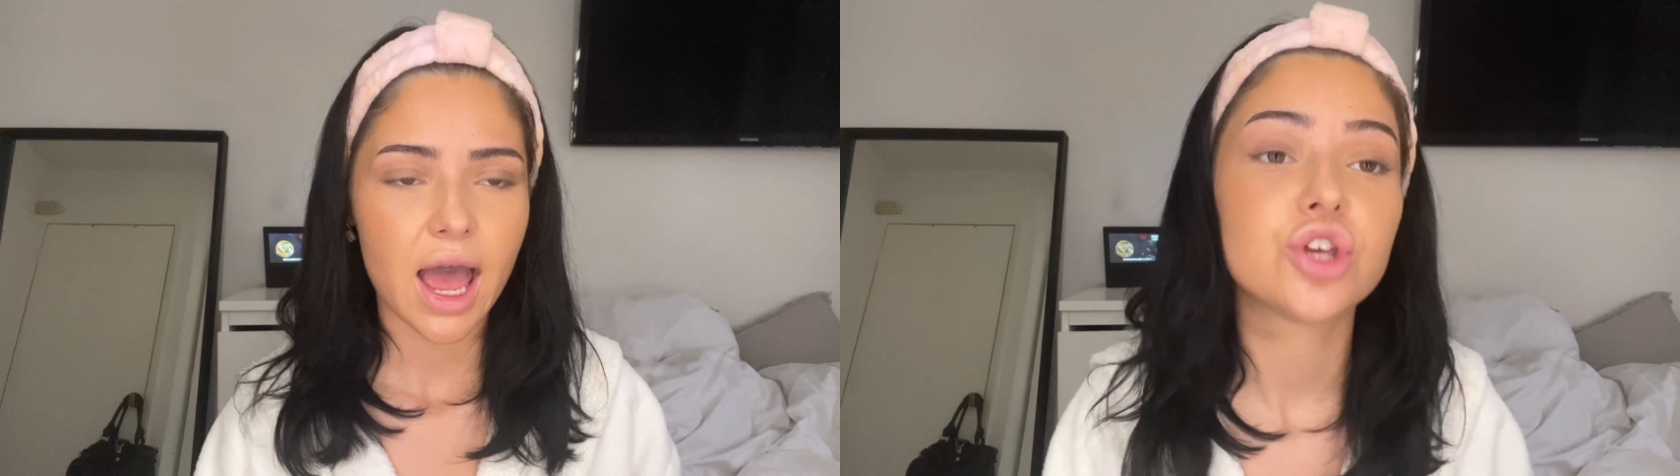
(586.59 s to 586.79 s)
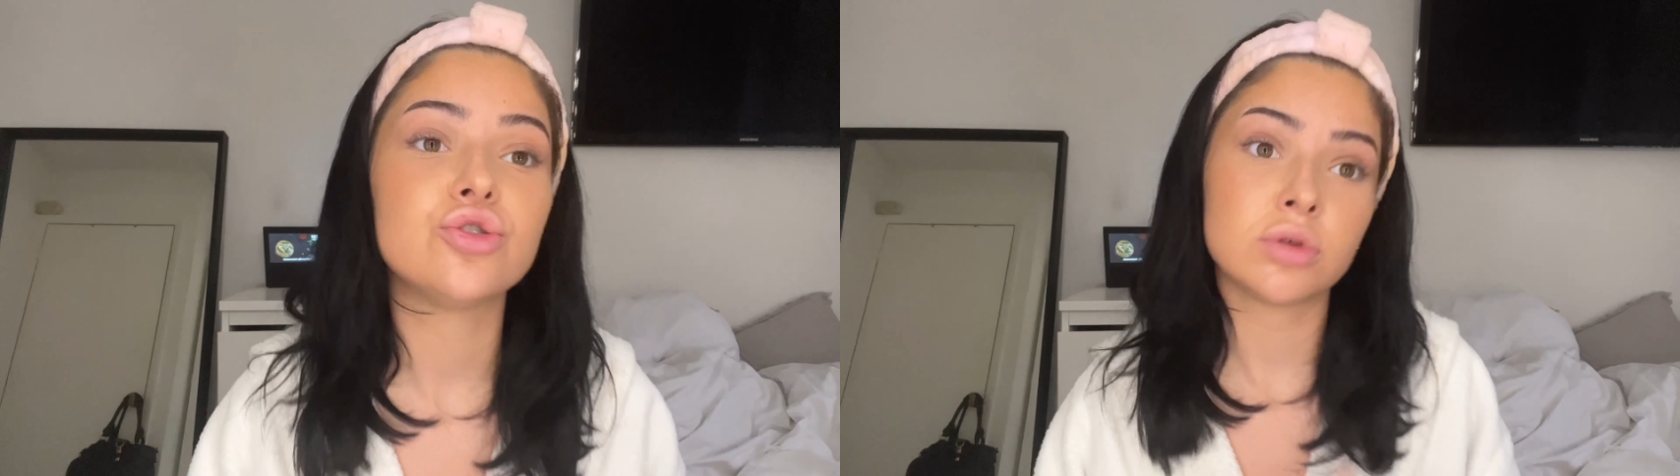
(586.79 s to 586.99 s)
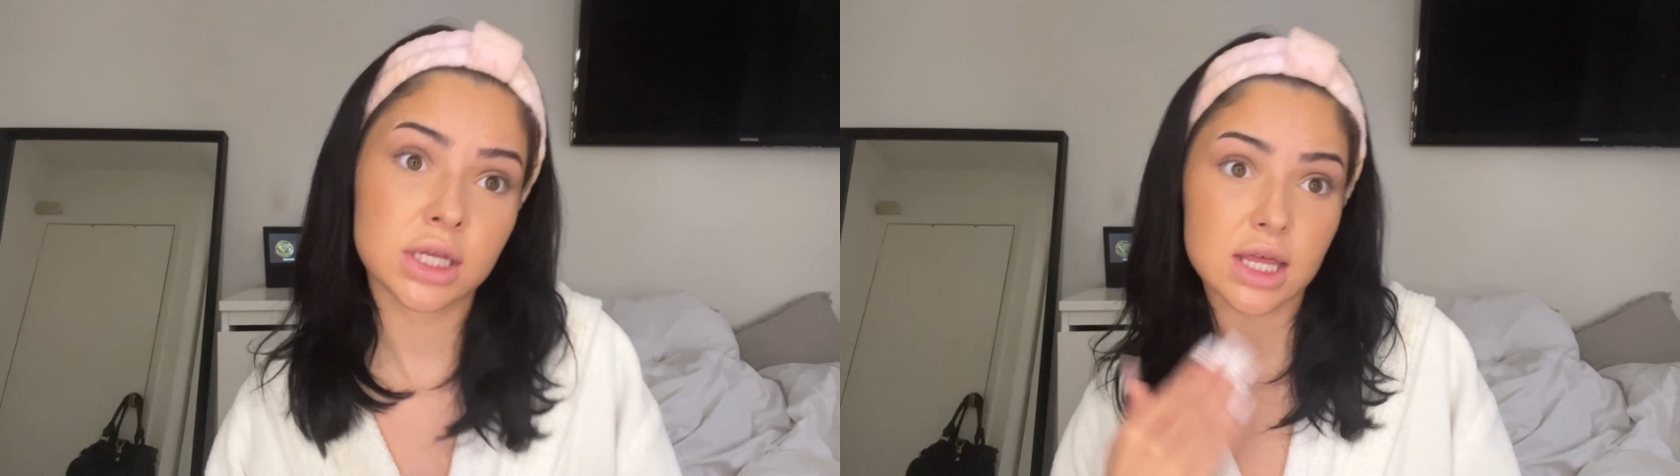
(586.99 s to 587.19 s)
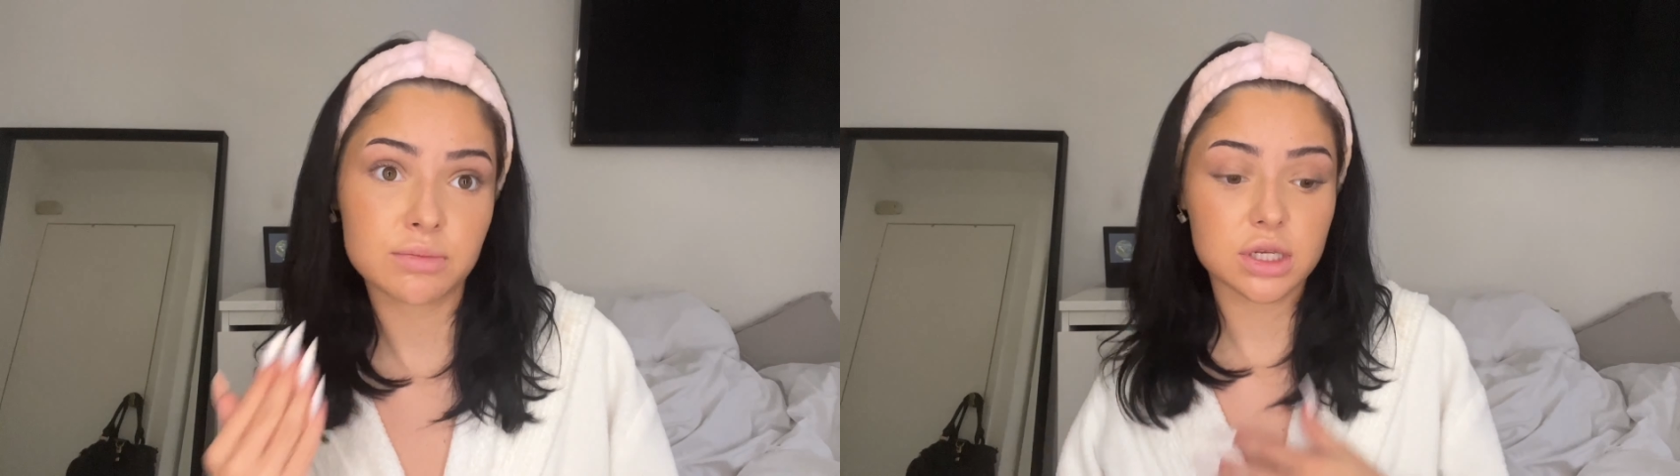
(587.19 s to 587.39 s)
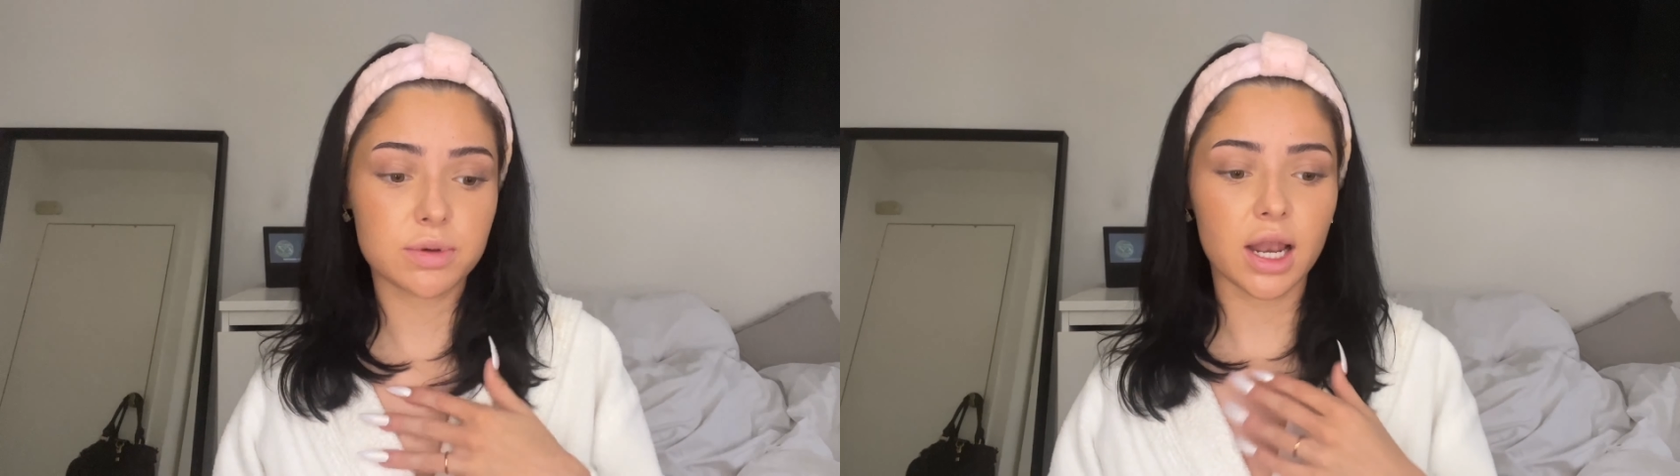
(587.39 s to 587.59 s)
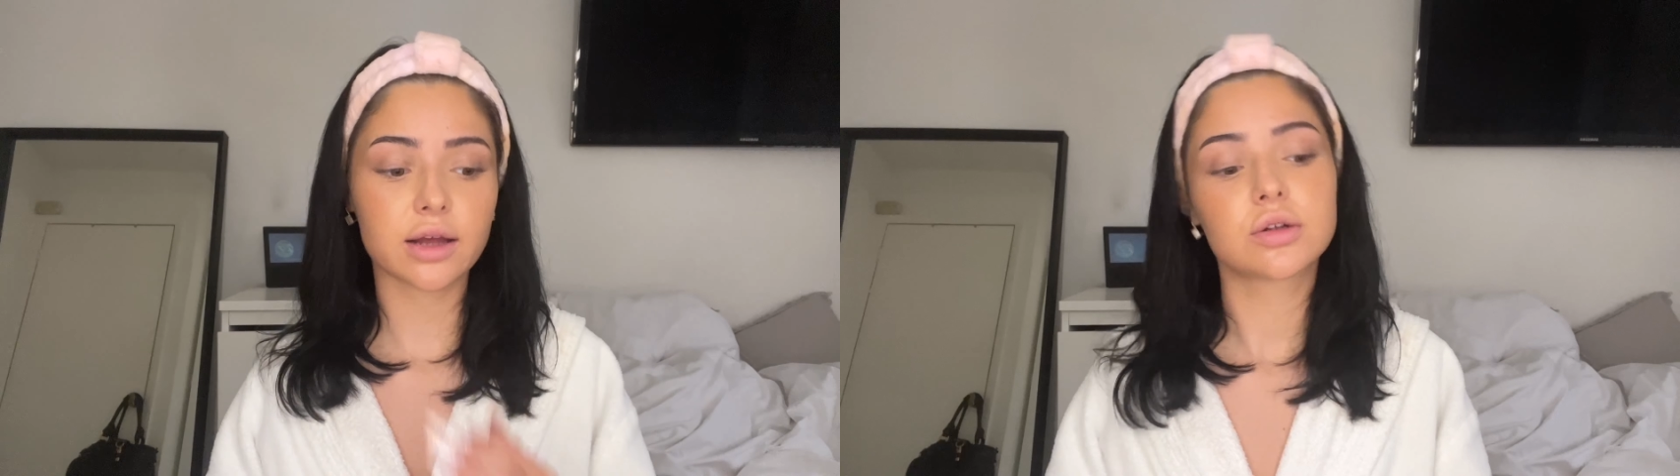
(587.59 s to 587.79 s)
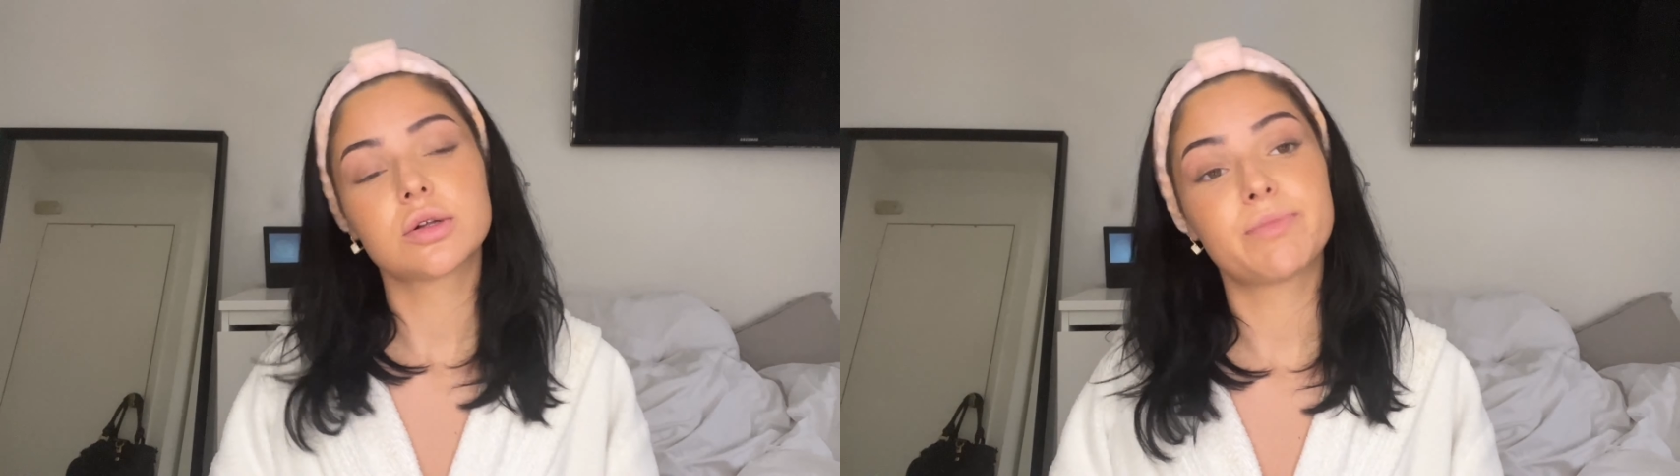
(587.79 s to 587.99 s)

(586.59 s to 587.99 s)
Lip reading: You need them to be like,